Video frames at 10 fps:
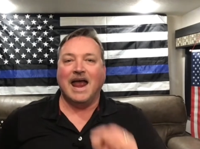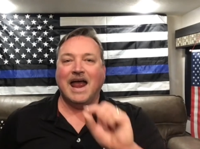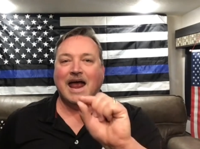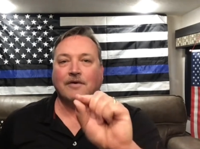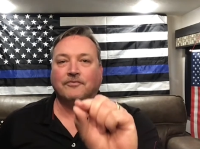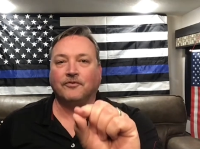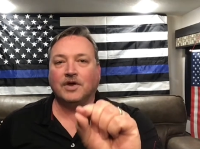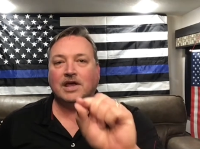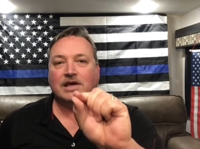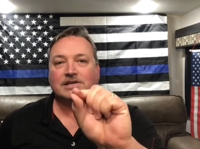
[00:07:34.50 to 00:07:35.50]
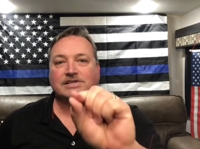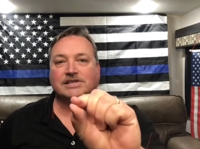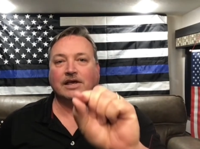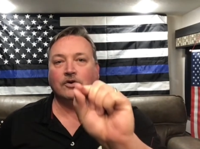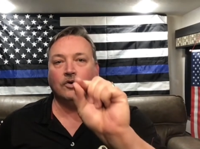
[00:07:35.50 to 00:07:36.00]
Every
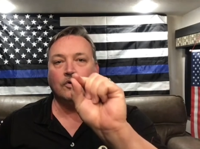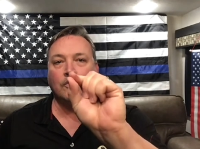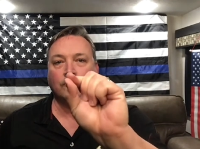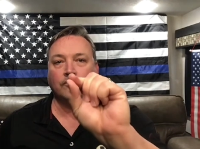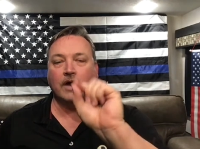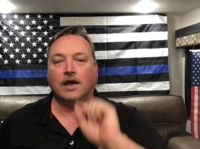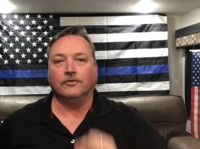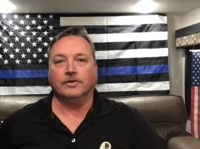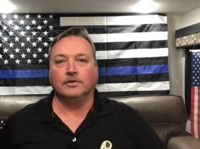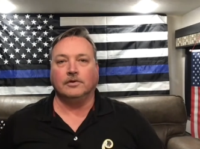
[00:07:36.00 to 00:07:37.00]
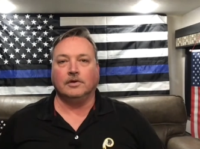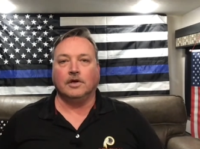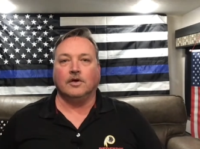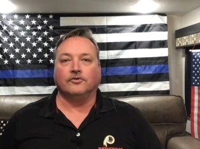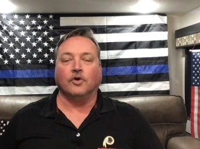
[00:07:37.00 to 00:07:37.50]
single round.
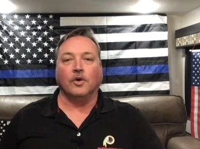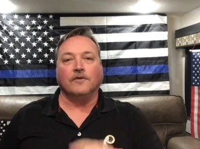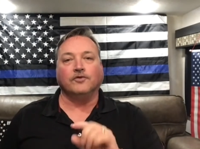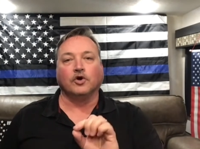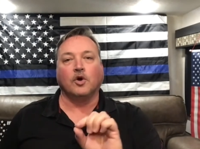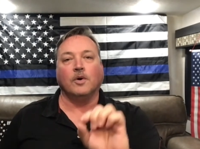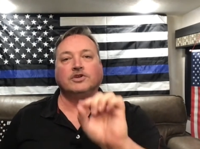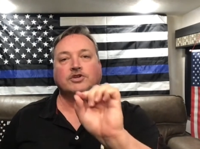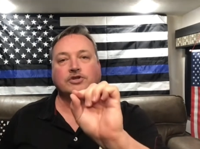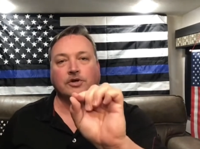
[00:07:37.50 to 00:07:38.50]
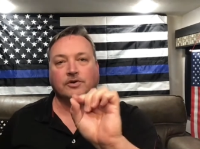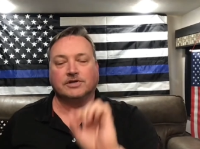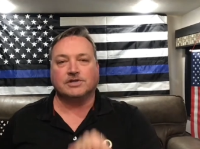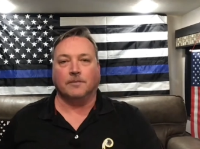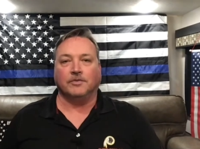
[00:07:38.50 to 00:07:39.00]
So if you're going to shoot
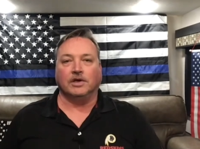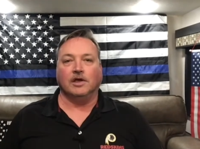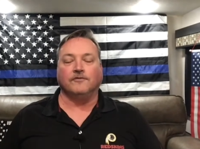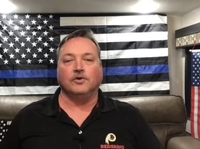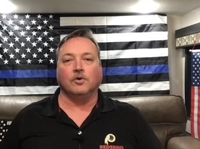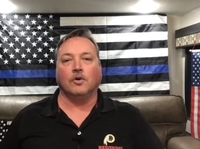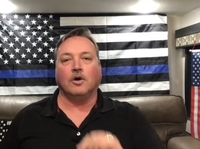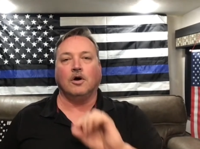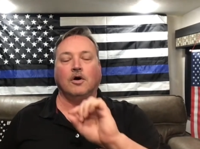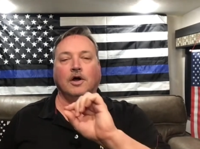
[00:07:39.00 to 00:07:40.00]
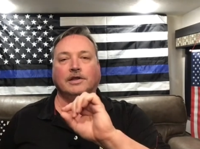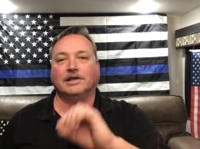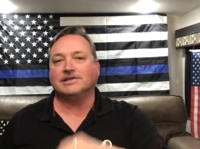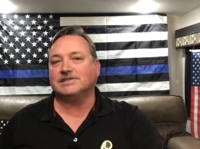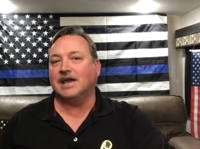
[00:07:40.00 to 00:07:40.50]
at something, if you're on,
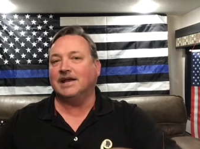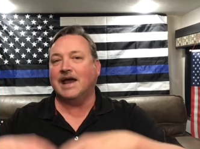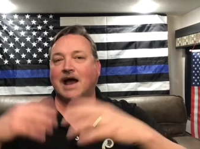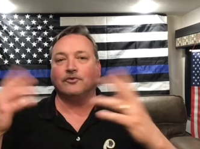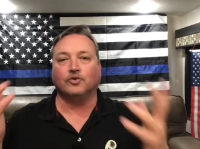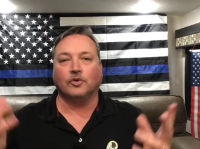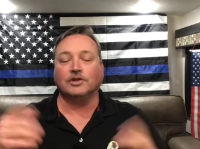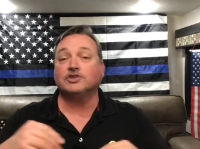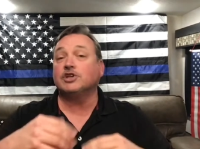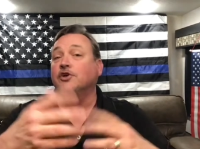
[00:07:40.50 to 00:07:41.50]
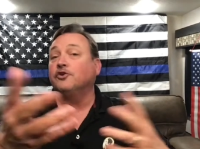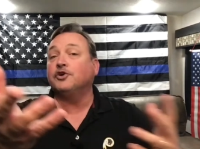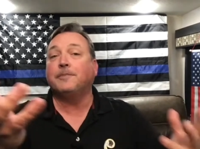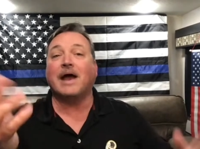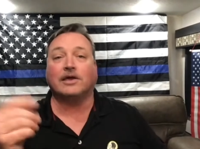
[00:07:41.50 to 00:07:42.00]
let's say, an outdoor, let's say you're in
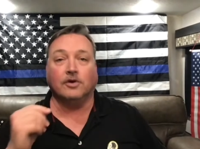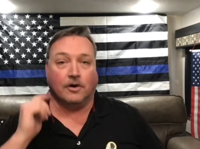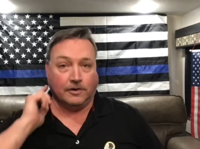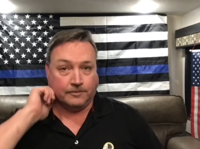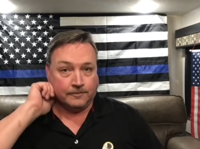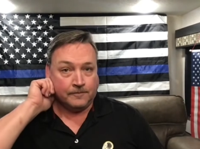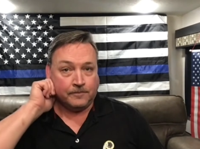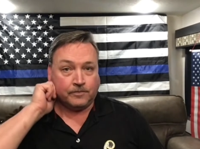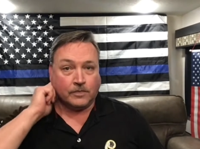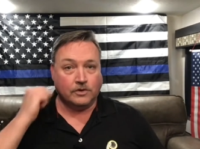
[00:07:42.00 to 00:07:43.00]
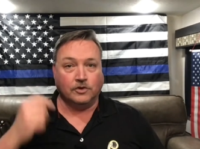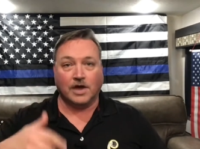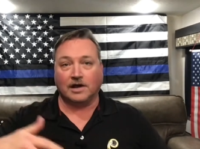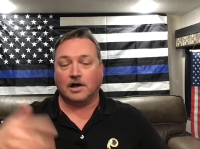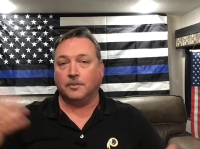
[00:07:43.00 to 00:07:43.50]
your backyard. You
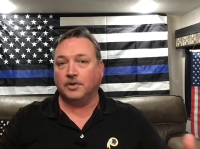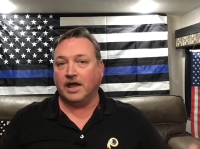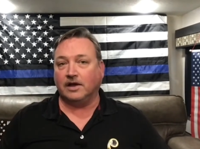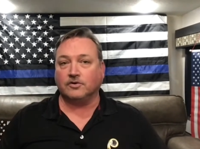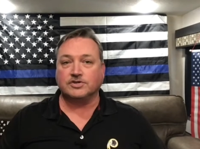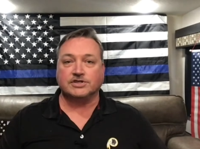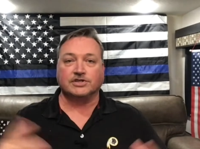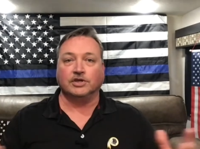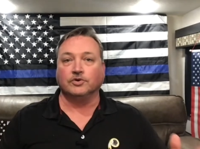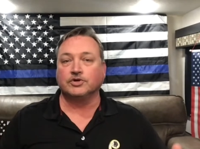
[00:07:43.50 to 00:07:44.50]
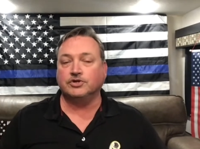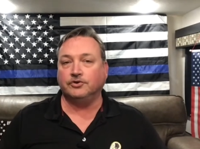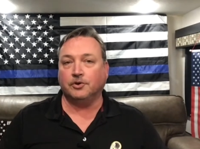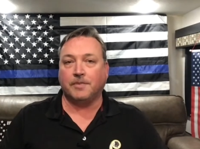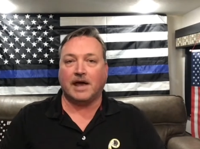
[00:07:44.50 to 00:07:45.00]
got a couple acres, it's legal to shoot
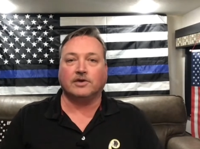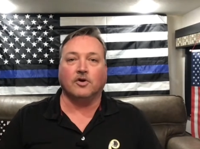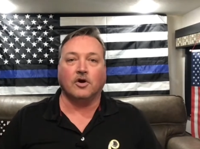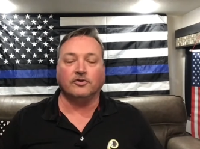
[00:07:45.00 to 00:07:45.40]
in your backyard.